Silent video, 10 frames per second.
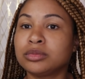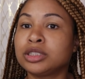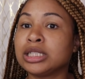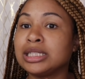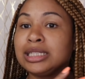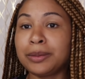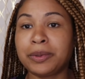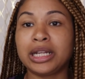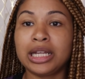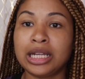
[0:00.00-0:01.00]
to
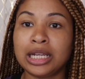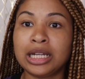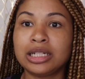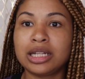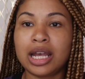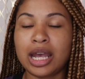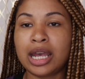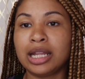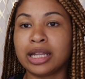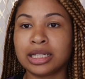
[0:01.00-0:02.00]
dip it in
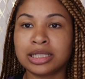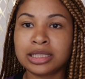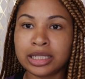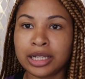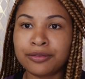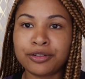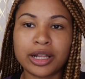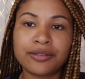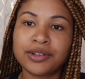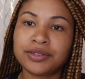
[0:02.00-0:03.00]
and let it sit for
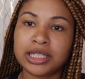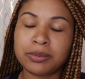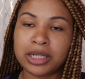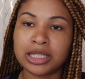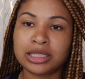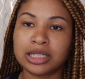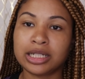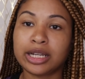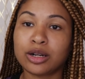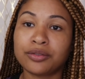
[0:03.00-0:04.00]
like 15 minutes
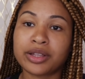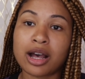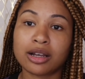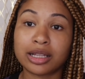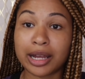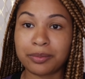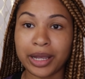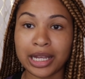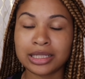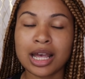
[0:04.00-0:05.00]
to get off the alkaline
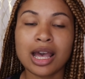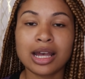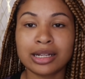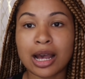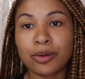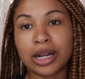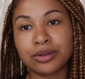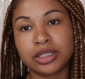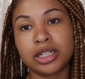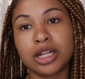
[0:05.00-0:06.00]
base. Now when I
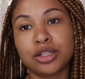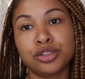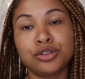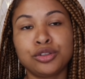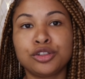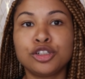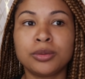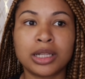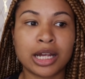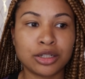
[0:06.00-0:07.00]
was looking on
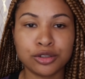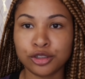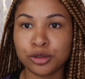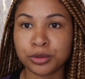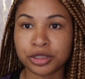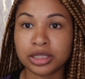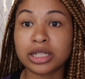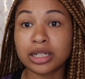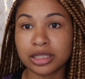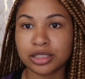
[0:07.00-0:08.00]
YouTube, a lot of YouTubers
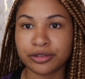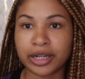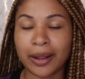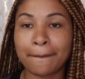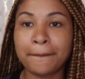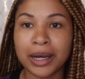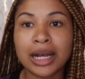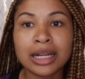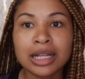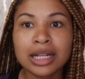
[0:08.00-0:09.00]
done this already,
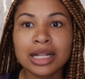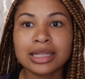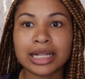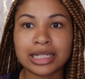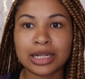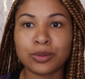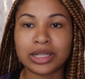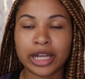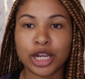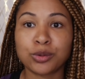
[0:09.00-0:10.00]
but they did it
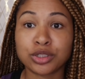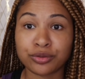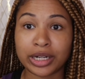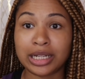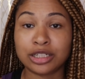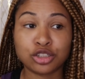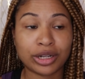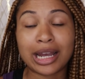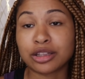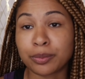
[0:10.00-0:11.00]
when the hair was already
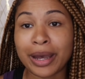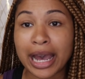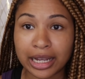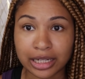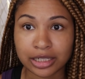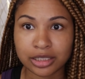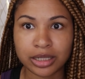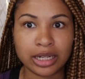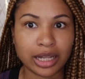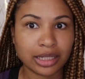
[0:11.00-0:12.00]
straight out the package
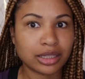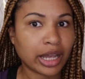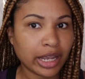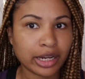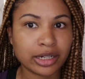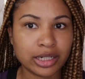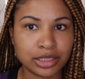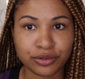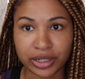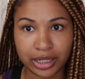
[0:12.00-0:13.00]
and like the hair
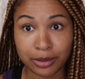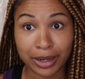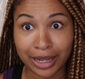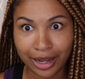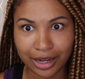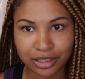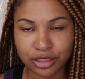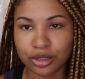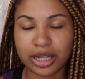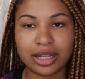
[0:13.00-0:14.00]
is already in my head.
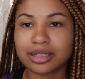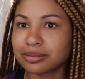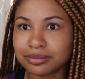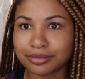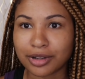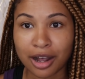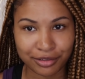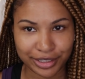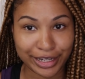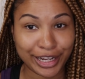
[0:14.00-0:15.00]
So like
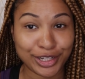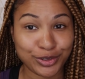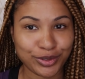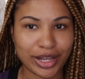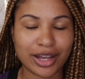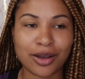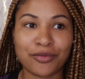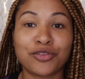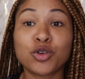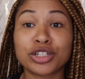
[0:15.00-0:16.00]
obviously I can't do that.
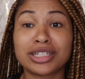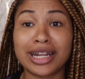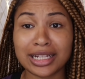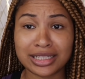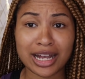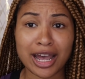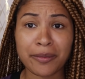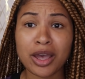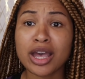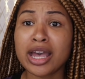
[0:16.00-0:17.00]
Of course, next
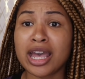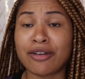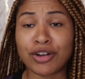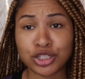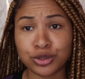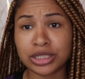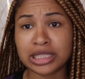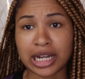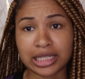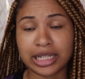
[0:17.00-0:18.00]
time if I do
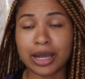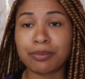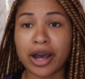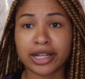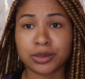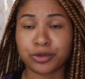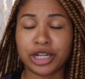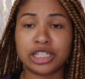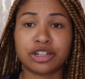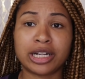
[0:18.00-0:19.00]
decide to get box
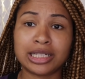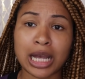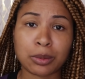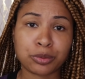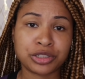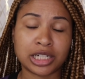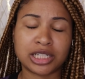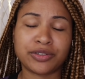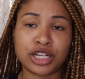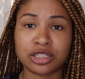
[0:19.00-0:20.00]
braids or any type of
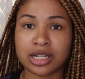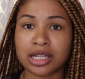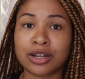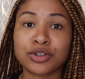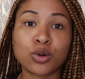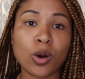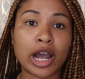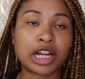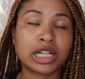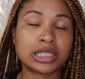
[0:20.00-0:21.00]
protective hairstyle that
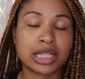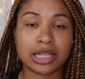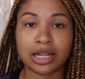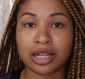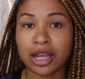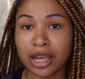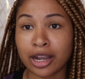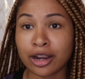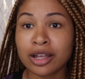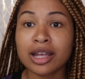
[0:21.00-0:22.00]
require a synthetic
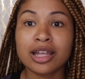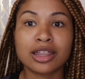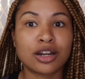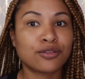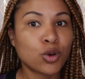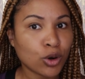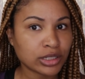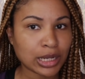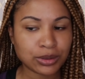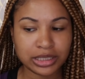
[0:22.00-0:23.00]
hair, then of
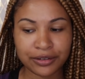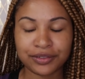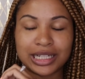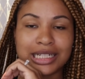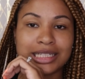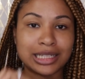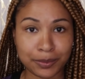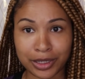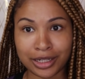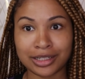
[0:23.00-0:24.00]
course I will definitely
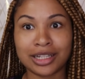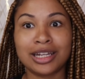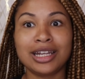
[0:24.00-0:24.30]
dip it